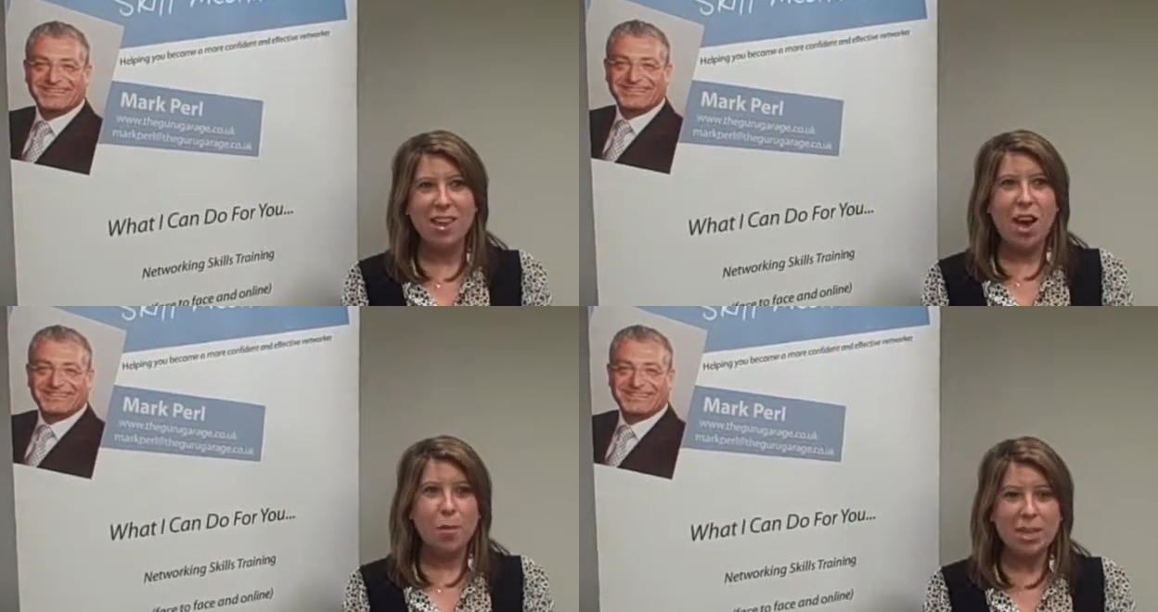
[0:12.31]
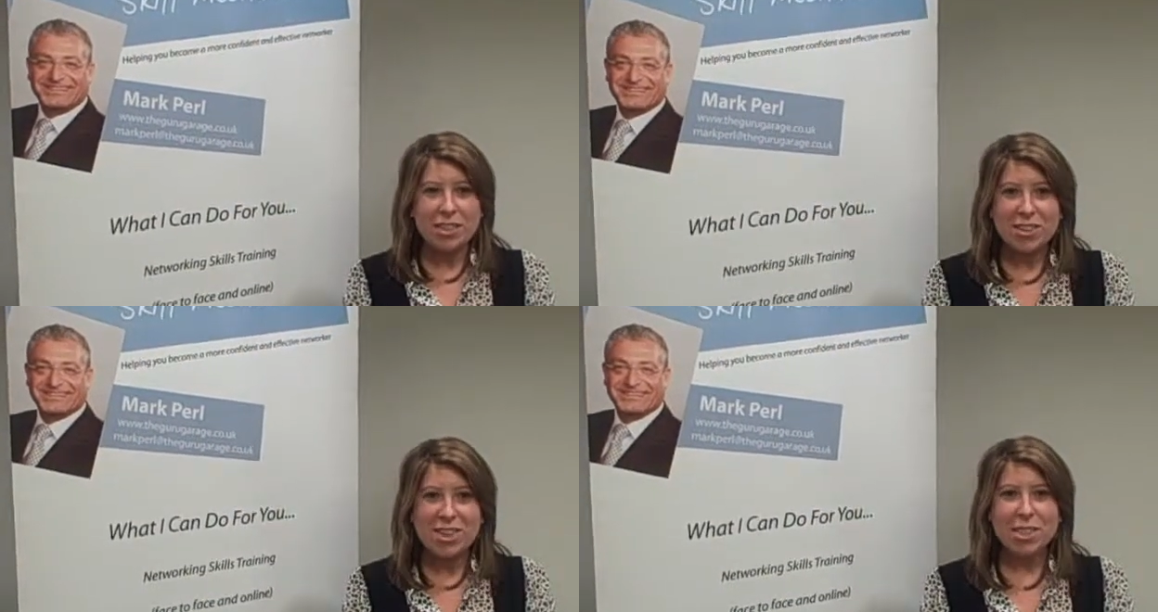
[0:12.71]
Speaker 1: I'm
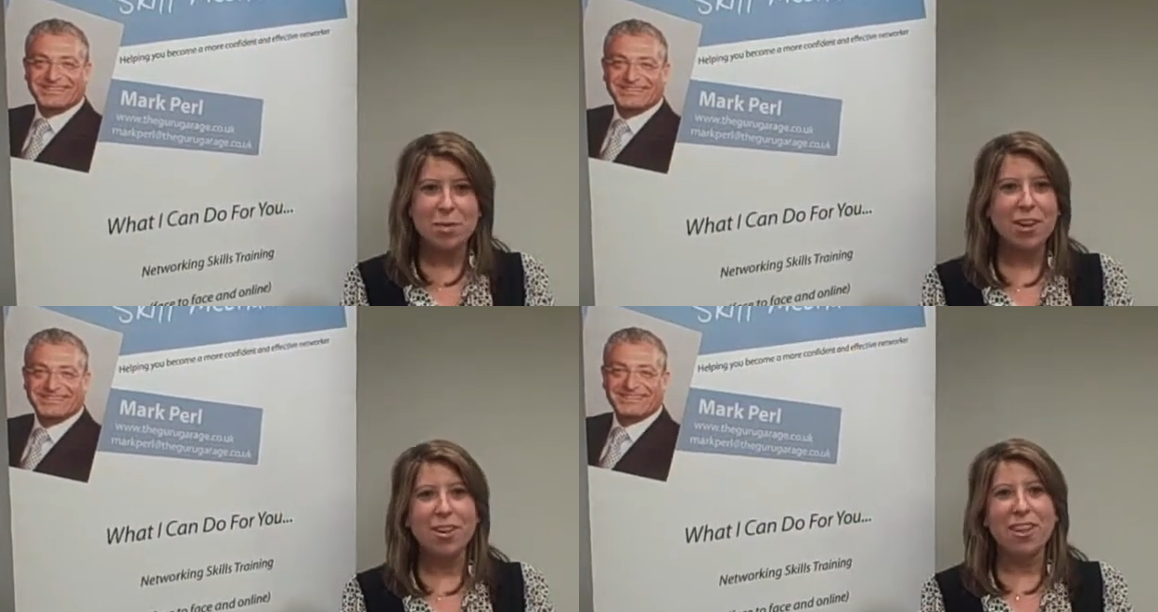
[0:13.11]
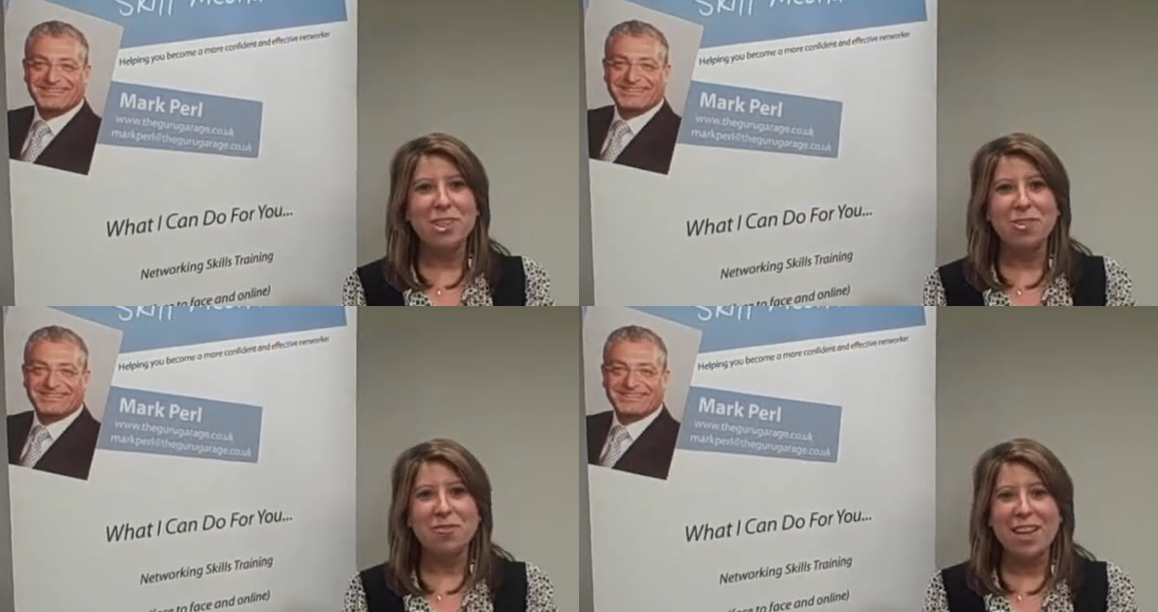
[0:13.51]
excited about going to
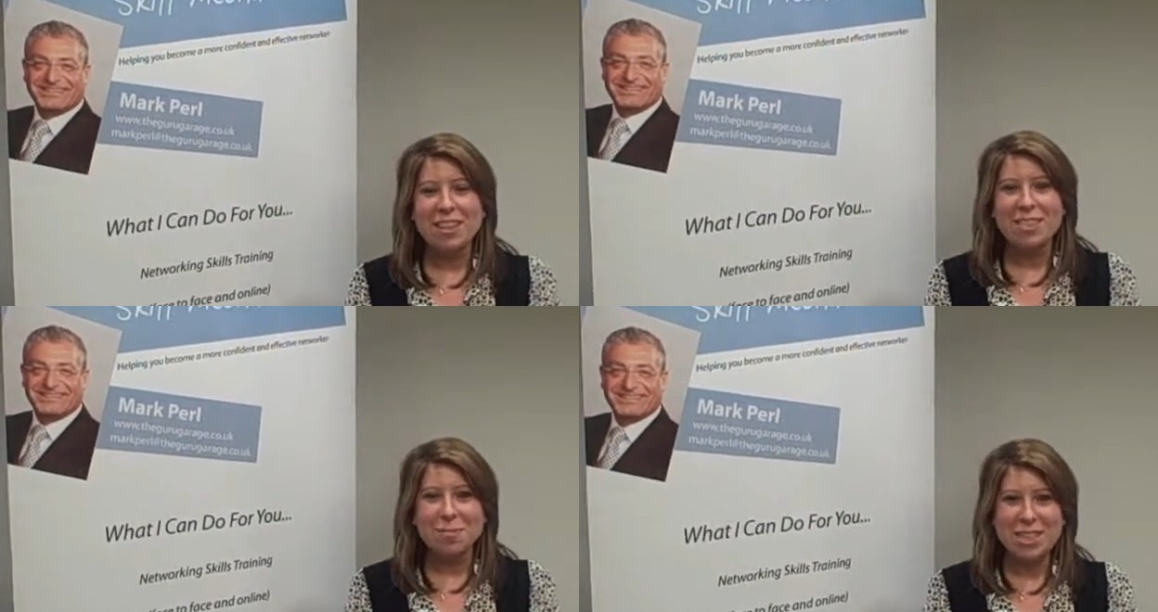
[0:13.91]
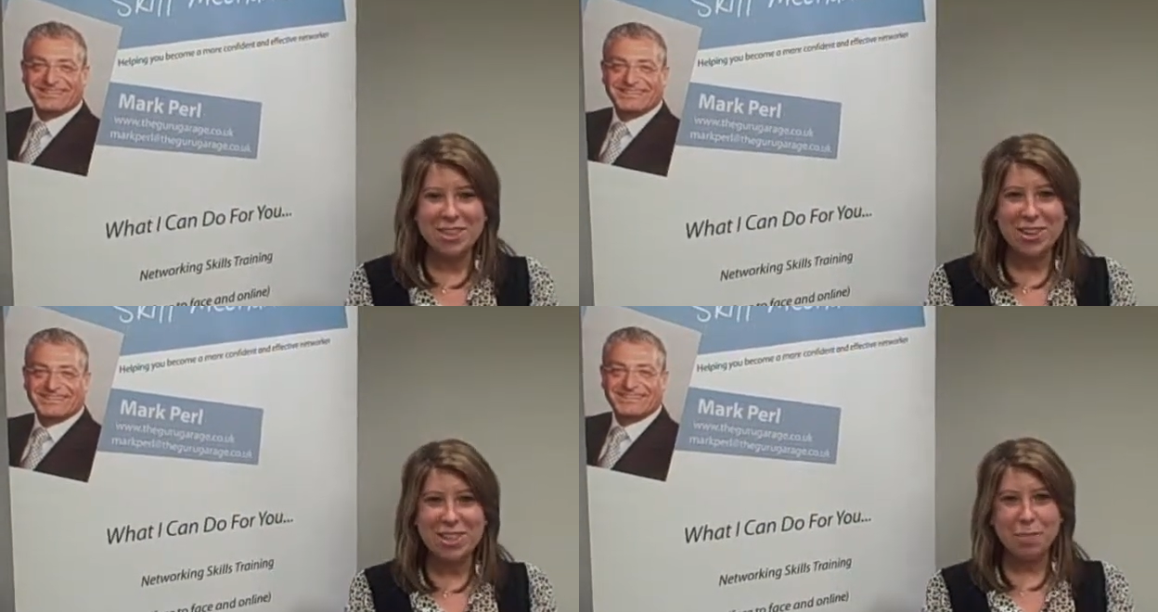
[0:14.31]
events. I'm
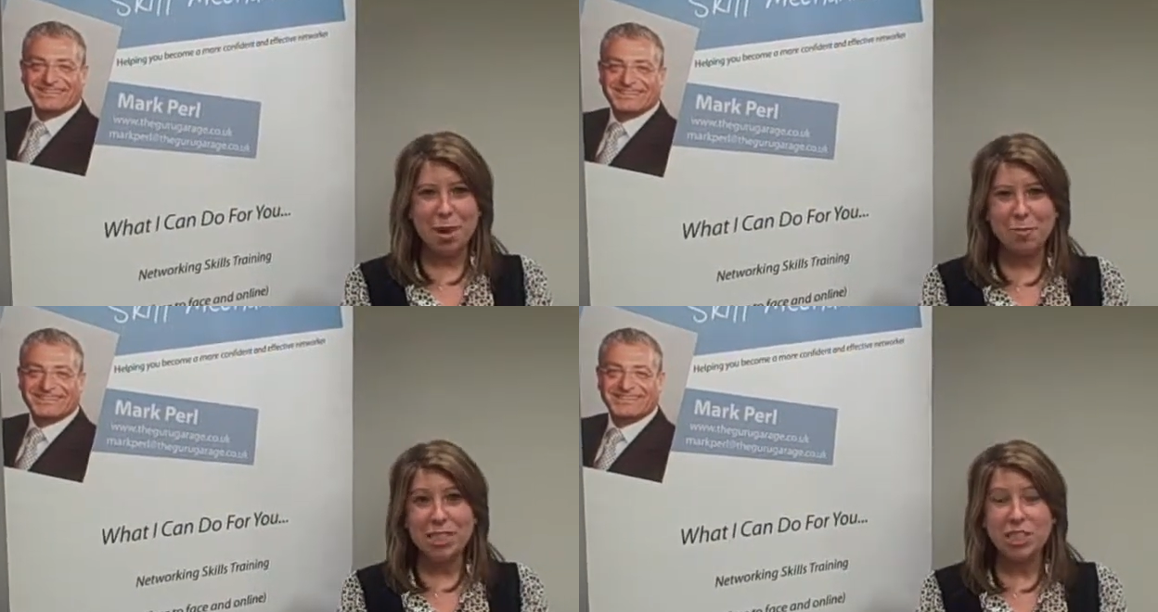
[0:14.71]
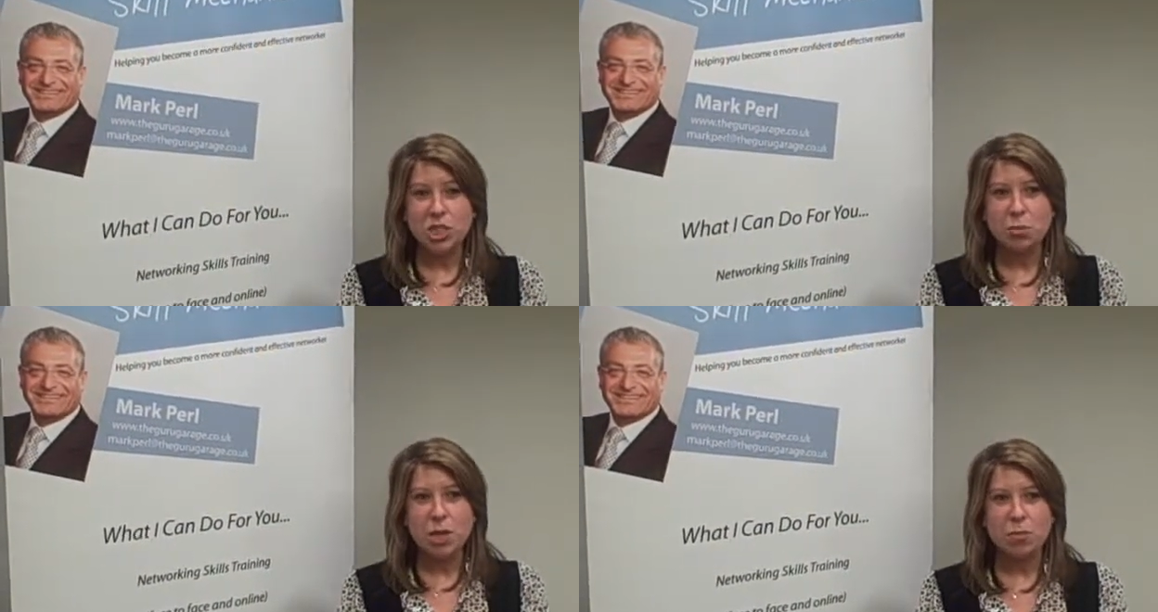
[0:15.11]
excited about meeting new
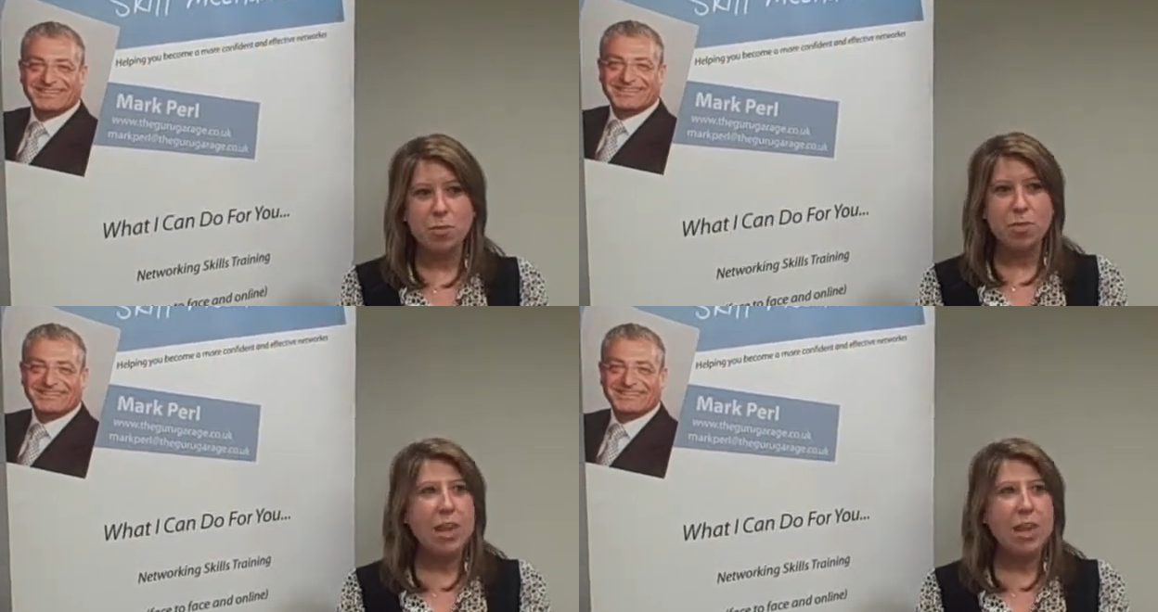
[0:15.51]
people,